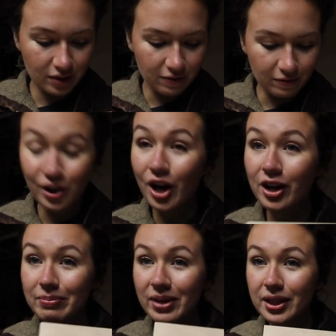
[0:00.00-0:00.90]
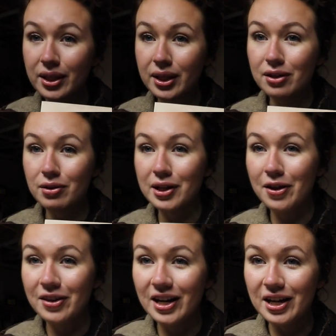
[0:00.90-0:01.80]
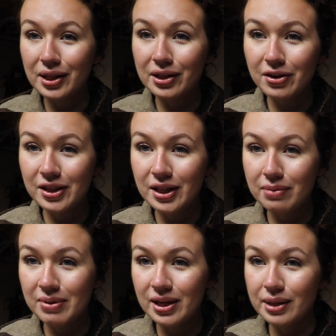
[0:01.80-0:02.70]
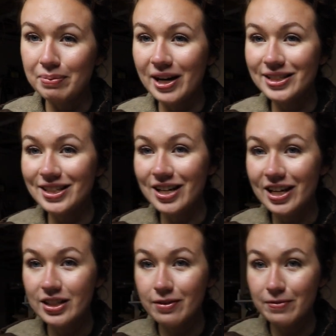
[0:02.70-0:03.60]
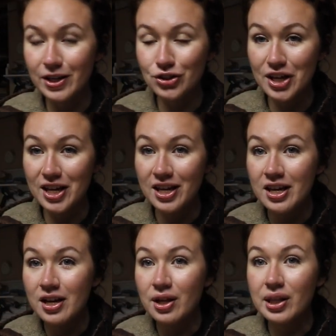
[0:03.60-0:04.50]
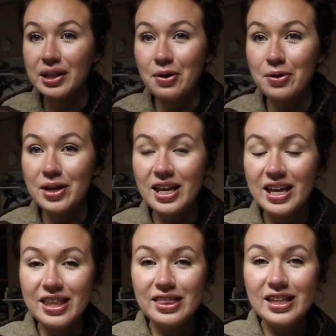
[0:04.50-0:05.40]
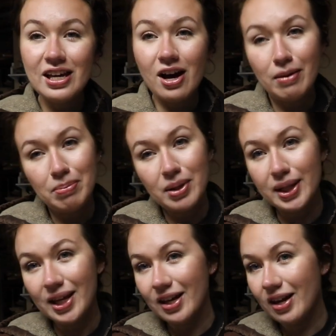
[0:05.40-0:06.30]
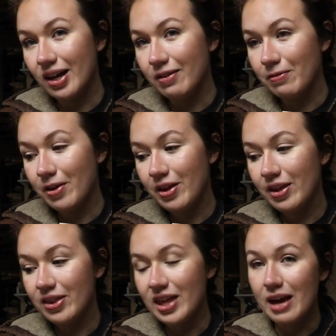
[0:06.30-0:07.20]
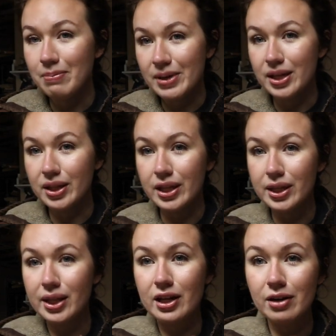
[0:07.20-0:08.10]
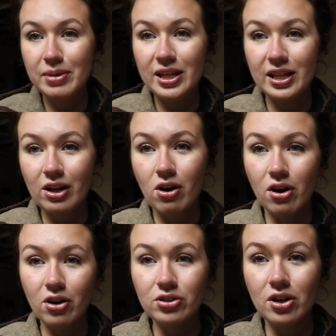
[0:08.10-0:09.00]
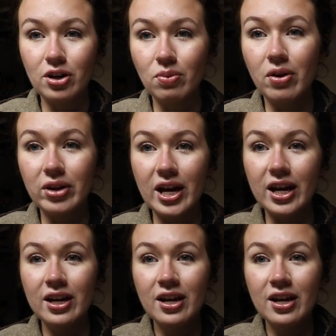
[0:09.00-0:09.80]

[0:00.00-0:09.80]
Vlogmas, you saw that I started this piece, but I did not get to finish it. So in the opposite of that piece, this is going to be like all dark walnut,